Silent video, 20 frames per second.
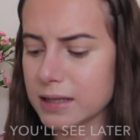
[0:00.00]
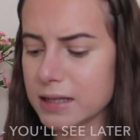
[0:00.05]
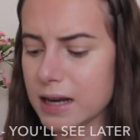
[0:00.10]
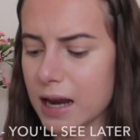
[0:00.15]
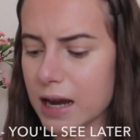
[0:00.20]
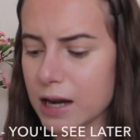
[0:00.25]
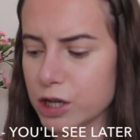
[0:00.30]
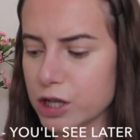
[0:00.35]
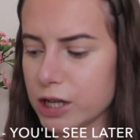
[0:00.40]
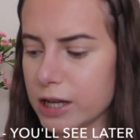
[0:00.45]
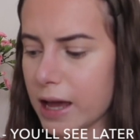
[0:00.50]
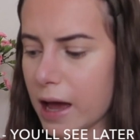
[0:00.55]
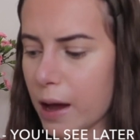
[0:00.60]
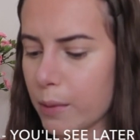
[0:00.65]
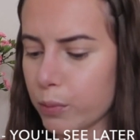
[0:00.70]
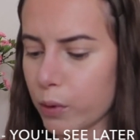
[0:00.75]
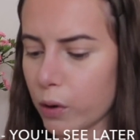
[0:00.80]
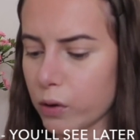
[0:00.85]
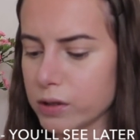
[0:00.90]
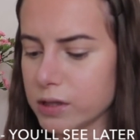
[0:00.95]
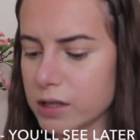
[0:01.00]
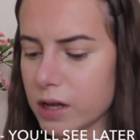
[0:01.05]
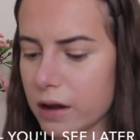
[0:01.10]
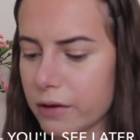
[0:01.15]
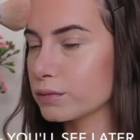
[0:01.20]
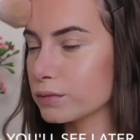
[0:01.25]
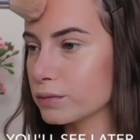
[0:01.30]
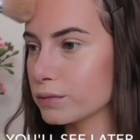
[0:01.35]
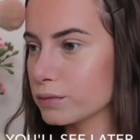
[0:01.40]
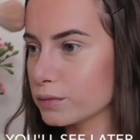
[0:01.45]
I didn't actually get a
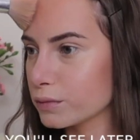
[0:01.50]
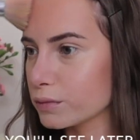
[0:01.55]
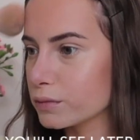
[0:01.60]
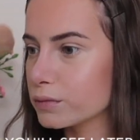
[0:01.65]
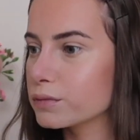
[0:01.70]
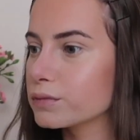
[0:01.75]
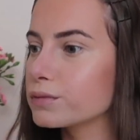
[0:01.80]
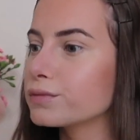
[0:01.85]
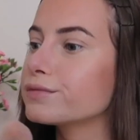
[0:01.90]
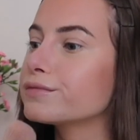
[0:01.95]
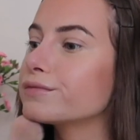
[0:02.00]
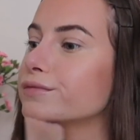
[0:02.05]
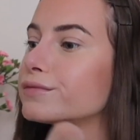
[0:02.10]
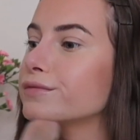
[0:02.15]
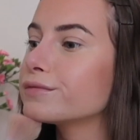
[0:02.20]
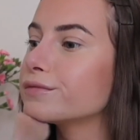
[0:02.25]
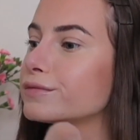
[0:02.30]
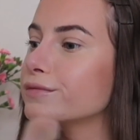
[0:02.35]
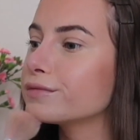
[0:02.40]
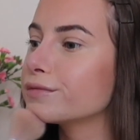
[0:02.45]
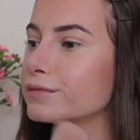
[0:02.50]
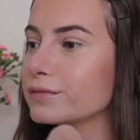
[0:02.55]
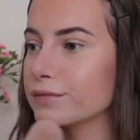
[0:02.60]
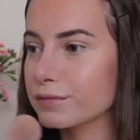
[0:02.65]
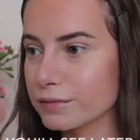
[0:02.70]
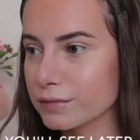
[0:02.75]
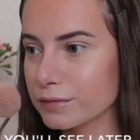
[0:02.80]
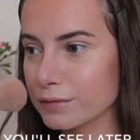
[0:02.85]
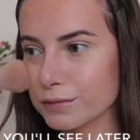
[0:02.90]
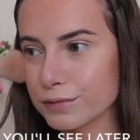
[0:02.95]
bronzer from Technique. So
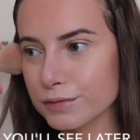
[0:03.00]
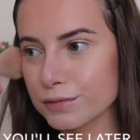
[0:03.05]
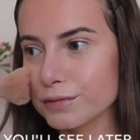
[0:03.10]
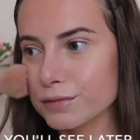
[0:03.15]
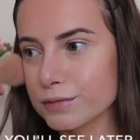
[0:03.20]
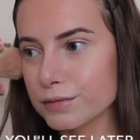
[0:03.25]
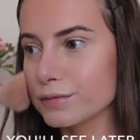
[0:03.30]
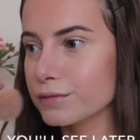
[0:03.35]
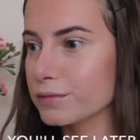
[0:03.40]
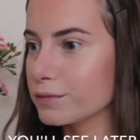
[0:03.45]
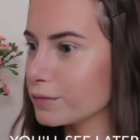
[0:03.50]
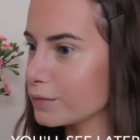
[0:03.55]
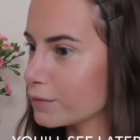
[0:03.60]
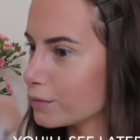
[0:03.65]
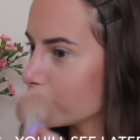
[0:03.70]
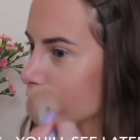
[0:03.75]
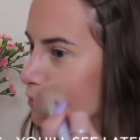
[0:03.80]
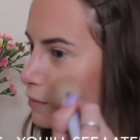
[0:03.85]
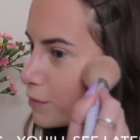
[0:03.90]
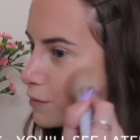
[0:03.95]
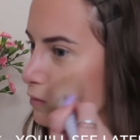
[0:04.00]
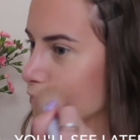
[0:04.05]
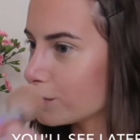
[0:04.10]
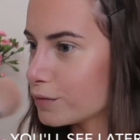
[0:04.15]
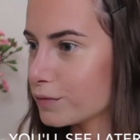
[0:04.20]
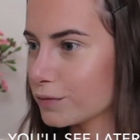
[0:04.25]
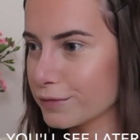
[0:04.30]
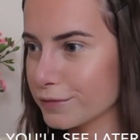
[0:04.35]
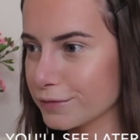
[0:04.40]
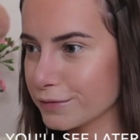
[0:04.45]
yeah, I'm just going to go over where I
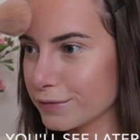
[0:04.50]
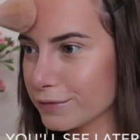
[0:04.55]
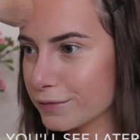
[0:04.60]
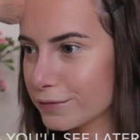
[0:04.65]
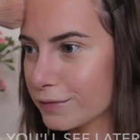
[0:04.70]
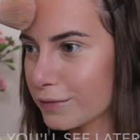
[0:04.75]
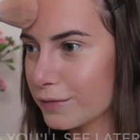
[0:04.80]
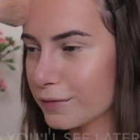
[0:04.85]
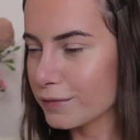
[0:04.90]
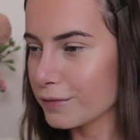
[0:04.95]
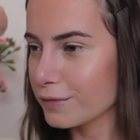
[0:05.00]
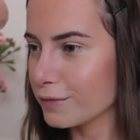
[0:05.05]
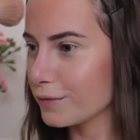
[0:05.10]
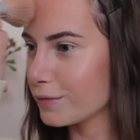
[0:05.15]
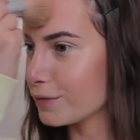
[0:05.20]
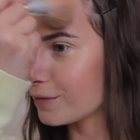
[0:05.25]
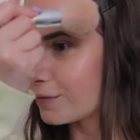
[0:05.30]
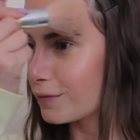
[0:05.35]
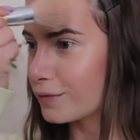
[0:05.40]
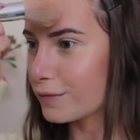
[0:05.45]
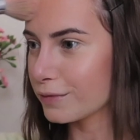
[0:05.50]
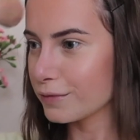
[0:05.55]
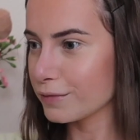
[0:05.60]
contoured with this bronzer.